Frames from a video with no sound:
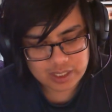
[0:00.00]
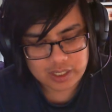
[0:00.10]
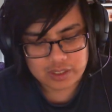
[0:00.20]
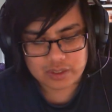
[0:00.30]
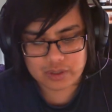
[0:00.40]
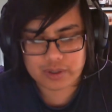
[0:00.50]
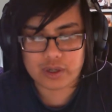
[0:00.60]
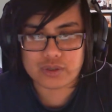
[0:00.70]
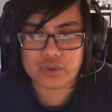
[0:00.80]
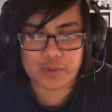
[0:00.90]
So I
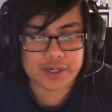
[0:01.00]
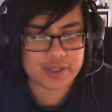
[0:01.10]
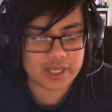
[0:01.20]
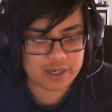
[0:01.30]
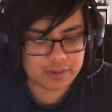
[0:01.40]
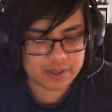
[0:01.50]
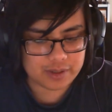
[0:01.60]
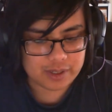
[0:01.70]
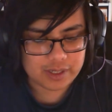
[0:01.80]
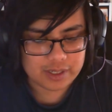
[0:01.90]
got 2-1 on that one.
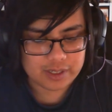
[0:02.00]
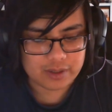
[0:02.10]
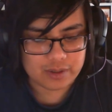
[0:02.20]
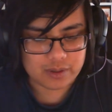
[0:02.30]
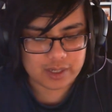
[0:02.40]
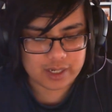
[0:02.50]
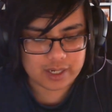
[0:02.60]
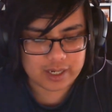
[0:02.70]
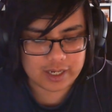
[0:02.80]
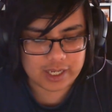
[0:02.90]

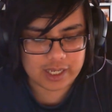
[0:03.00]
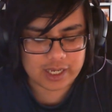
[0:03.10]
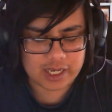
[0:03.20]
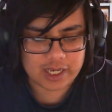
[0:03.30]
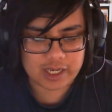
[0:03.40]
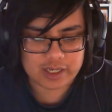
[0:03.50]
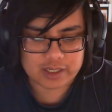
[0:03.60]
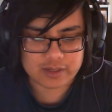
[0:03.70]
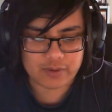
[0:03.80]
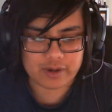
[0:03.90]

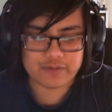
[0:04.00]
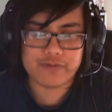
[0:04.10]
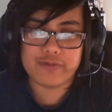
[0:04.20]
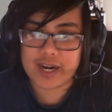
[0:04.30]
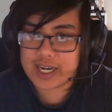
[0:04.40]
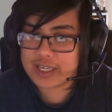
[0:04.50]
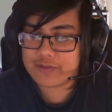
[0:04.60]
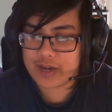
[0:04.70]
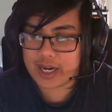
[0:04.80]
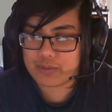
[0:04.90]
Round
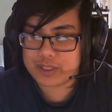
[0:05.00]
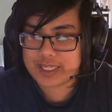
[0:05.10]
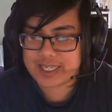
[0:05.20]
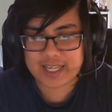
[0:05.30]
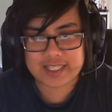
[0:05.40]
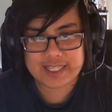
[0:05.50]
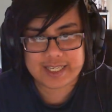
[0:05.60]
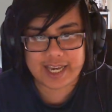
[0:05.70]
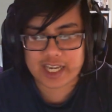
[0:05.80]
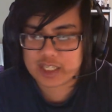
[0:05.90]
5, I was against the
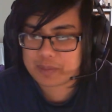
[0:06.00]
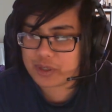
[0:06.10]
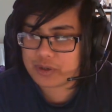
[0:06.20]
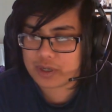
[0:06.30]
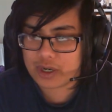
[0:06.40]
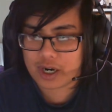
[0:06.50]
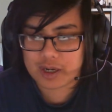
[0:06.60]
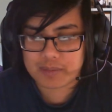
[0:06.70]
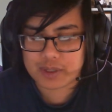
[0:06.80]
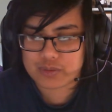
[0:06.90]
Espeon
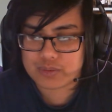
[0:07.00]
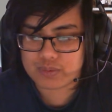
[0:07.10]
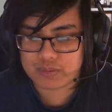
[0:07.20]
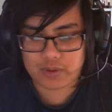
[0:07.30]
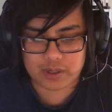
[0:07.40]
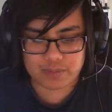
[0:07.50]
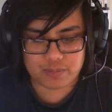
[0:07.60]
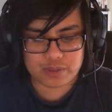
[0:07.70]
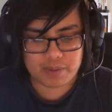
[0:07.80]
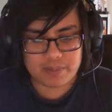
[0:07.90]
Garb. This one
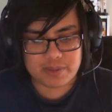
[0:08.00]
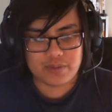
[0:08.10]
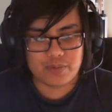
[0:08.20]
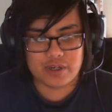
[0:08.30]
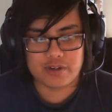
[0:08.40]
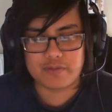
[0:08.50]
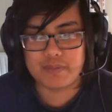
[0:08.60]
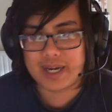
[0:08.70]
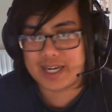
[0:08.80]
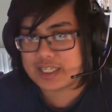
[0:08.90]
was probably one of
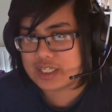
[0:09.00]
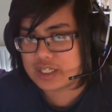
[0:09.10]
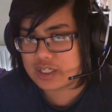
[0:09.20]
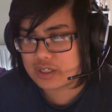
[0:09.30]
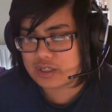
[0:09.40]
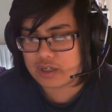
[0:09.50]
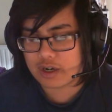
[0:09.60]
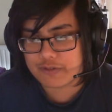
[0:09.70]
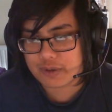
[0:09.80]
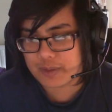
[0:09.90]
my
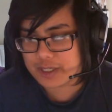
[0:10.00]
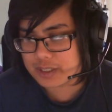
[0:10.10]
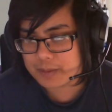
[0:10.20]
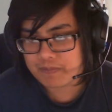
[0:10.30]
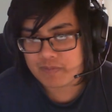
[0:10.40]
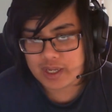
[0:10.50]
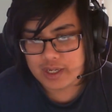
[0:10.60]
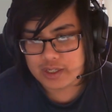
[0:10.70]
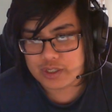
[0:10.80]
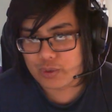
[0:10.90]
tougher ones
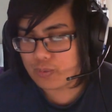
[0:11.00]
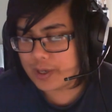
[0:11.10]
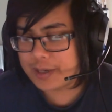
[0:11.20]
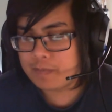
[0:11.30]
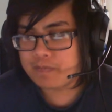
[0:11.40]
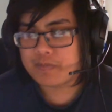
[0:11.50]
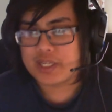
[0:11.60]
to win.